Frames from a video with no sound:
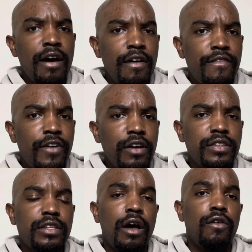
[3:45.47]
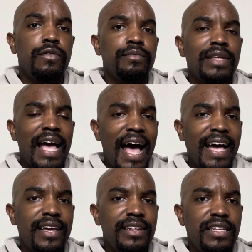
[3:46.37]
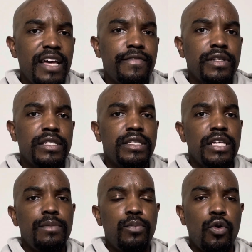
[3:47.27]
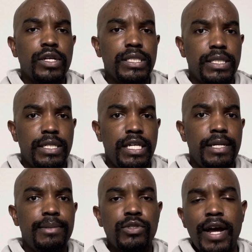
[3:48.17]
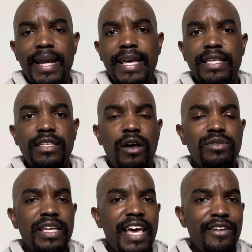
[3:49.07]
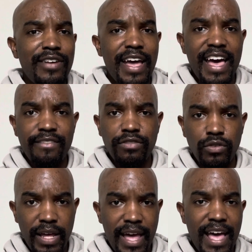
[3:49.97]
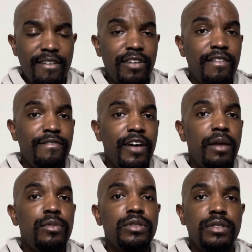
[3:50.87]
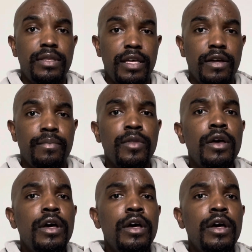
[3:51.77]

First off, I can definitely see Porsha's team trying to exhaust every avenue they have available to them